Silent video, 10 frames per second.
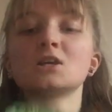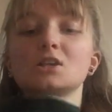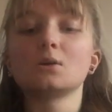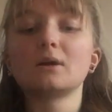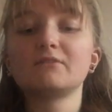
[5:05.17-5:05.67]

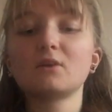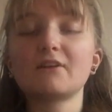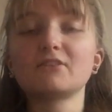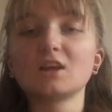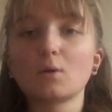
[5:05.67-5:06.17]
So if you
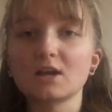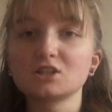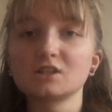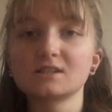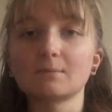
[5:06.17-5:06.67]
have any
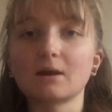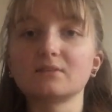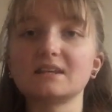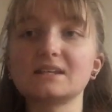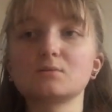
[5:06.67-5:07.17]
questions
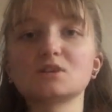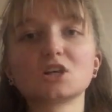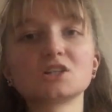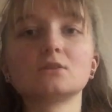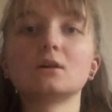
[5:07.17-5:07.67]
about these which
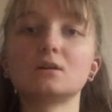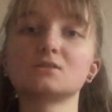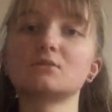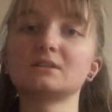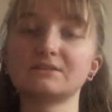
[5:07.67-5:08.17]
I don't
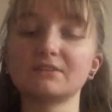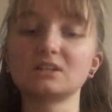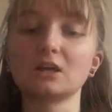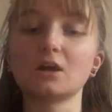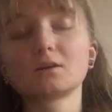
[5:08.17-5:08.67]
answer in this
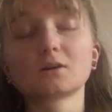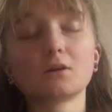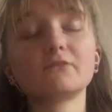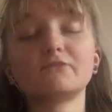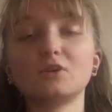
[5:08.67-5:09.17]
video,
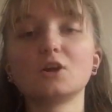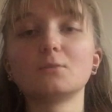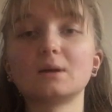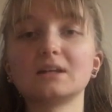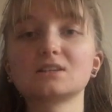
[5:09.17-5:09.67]
go and follow
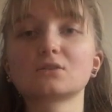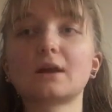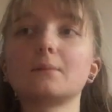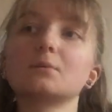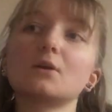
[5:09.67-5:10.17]
my
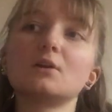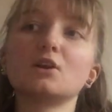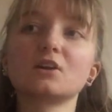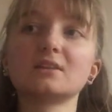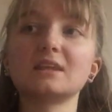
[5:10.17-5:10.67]
Instagram, go and
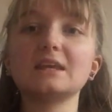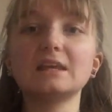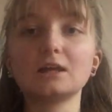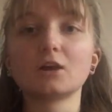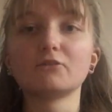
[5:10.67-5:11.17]
look at
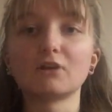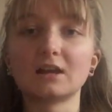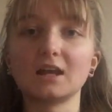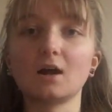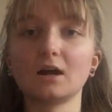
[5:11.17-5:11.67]
the
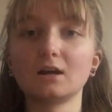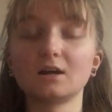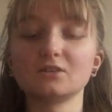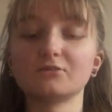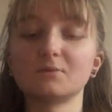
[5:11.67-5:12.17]
eco-friendly
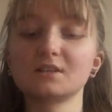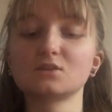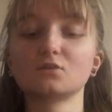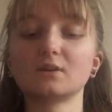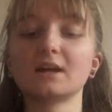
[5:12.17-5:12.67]
highlight of my
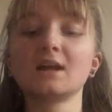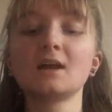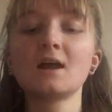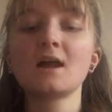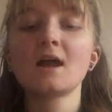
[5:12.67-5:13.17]
story,
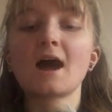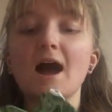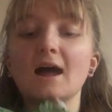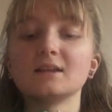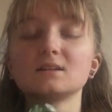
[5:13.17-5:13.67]

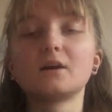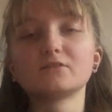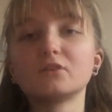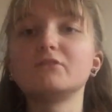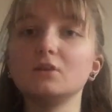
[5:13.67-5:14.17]
and
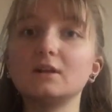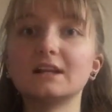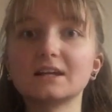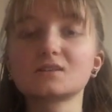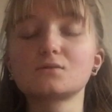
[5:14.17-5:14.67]
after a few
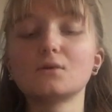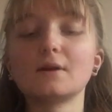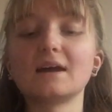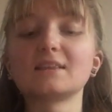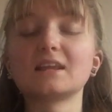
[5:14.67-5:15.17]
clicks through
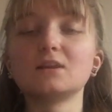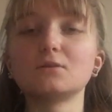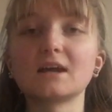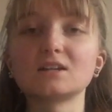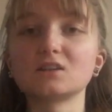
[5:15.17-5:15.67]
it, then you'll
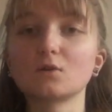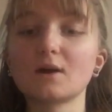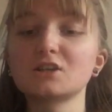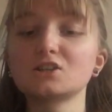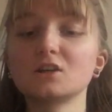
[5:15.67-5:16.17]
get to the
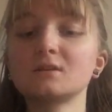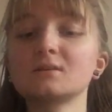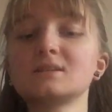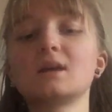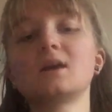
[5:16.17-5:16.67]

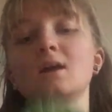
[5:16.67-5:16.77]
questions.